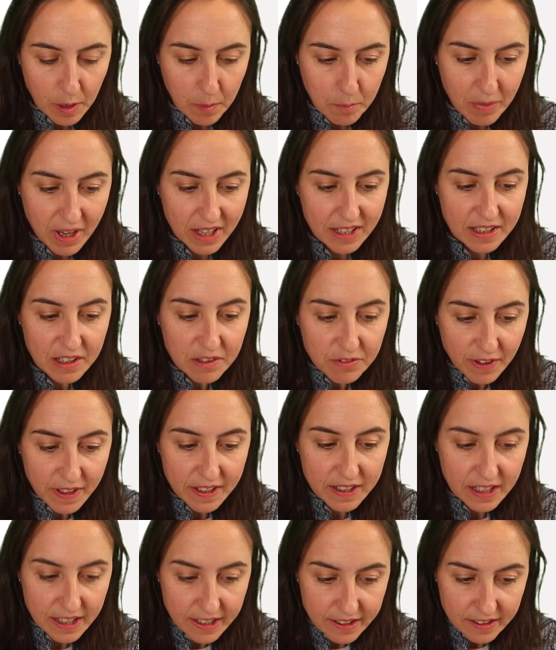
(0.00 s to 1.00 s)
But if
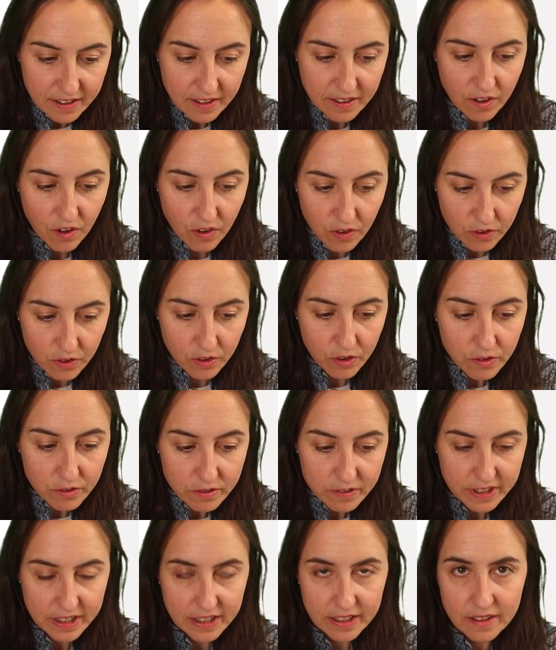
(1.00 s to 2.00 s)
I click on
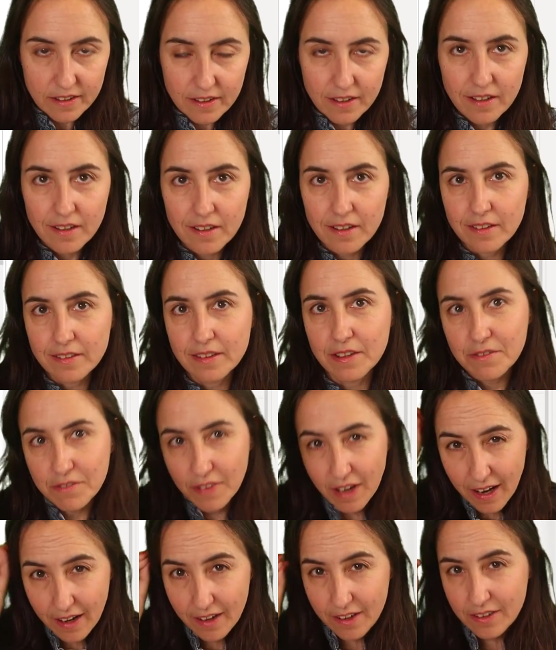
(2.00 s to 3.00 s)
green, the
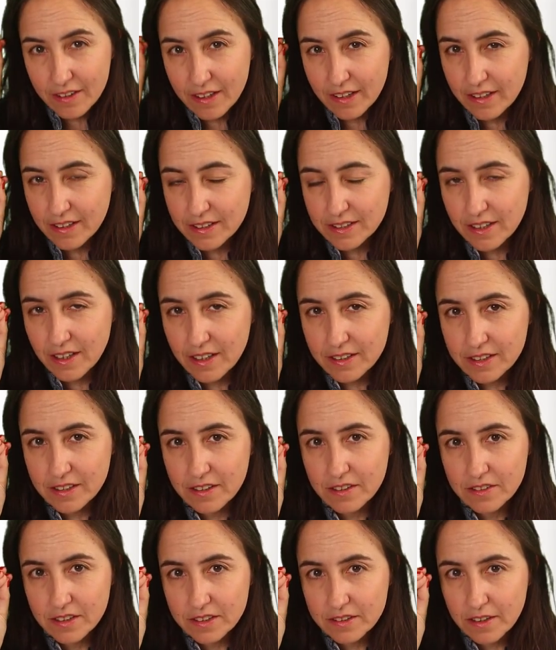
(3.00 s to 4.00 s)
value that gets
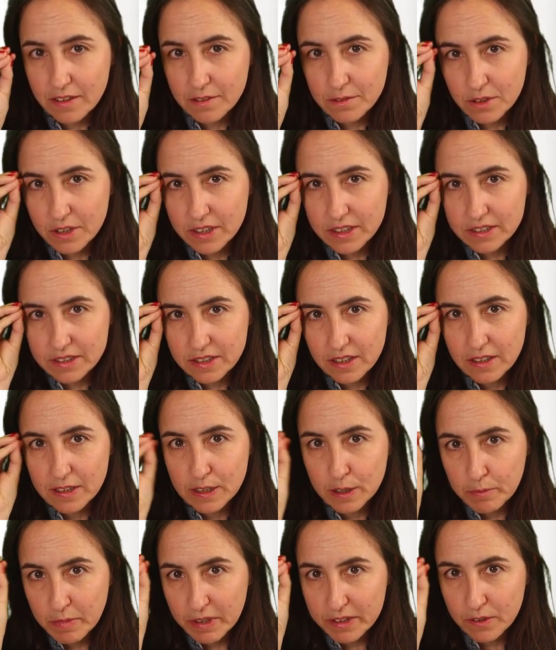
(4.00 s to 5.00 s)
selected on the table is
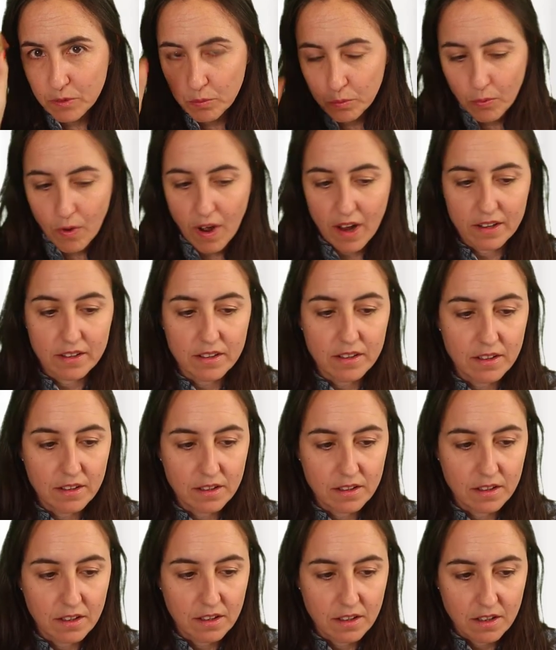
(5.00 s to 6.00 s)
limit one.
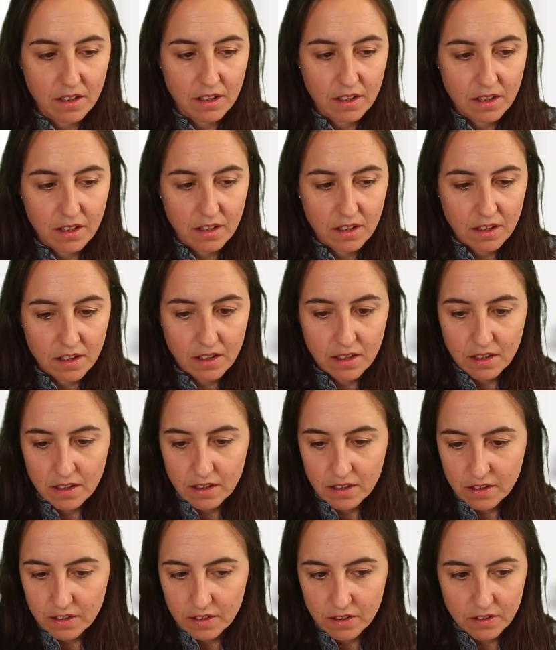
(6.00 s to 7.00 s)

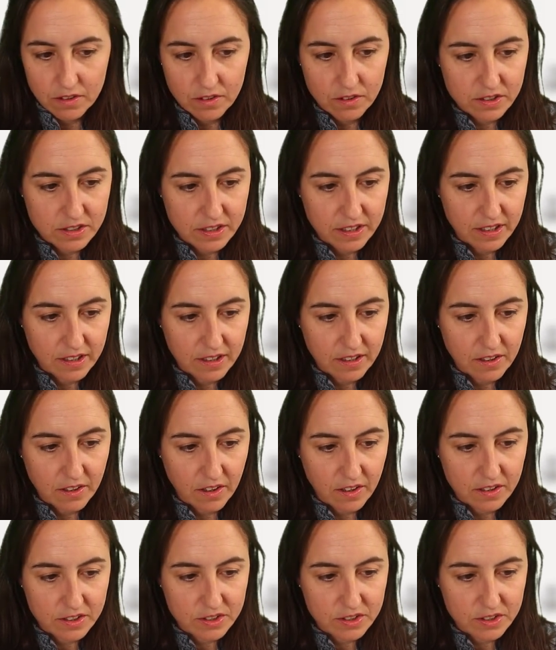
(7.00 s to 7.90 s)
You see it here.